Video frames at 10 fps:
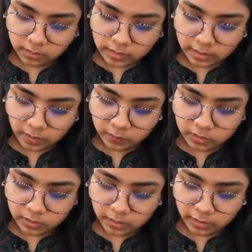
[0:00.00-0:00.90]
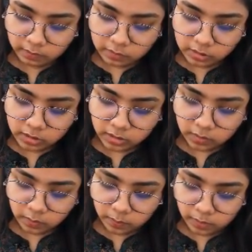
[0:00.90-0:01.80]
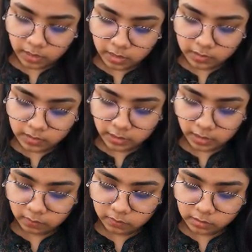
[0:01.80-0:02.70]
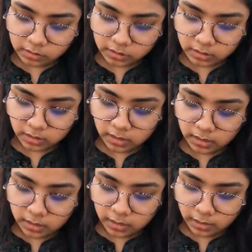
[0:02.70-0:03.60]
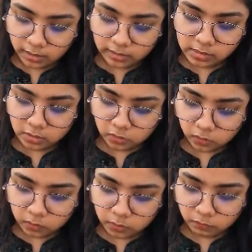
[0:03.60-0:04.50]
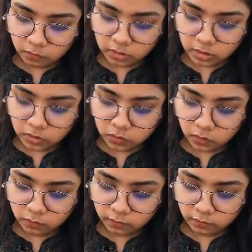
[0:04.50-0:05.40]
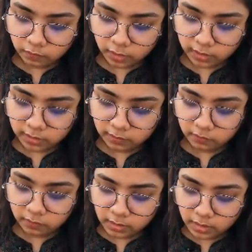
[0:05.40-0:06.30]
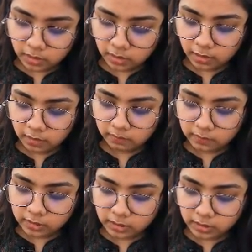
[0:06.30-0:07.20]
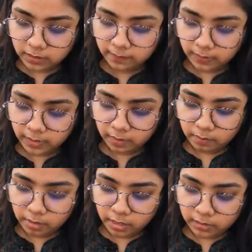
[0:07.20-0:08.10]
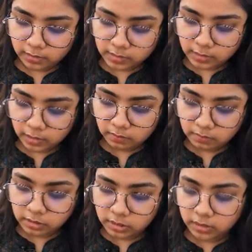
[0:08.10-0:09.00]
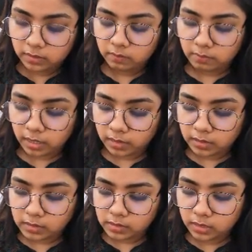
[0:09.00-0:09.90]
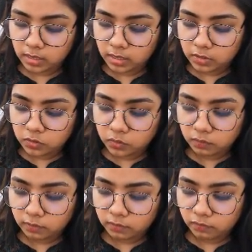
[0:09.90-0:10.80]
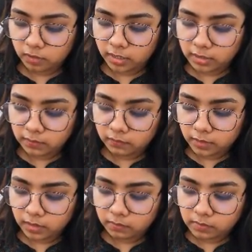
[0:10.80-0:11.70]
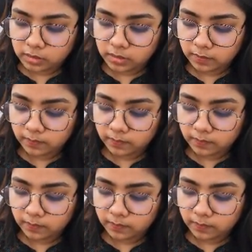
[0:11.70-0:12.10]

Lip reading: capital Mg plus Mg, and this is going to be 42 over 5 Mg minus Mg minus 2 over 5 Mg,